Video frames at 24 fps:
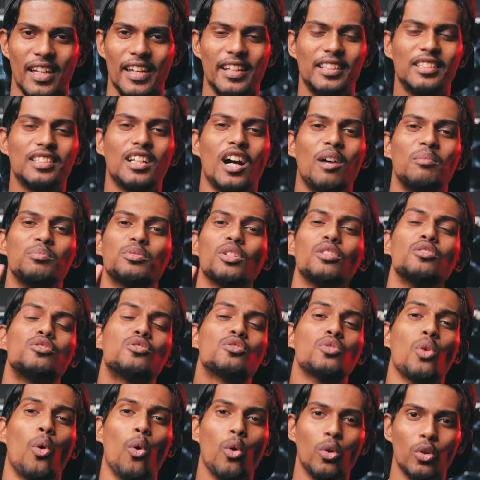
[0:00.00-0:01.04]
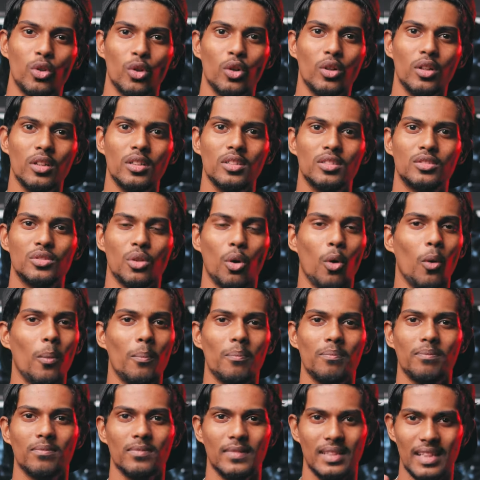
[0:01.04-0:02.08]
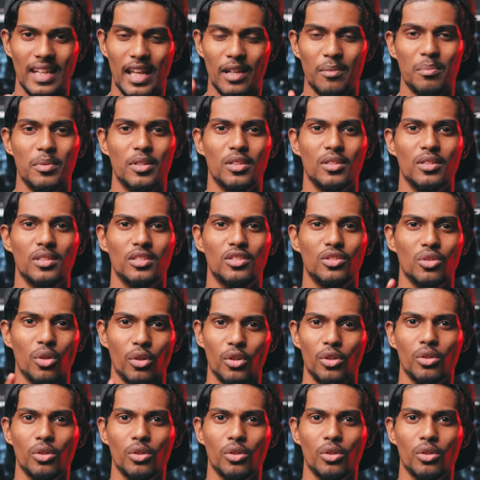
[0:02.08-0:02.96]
It comes out so good. So let me show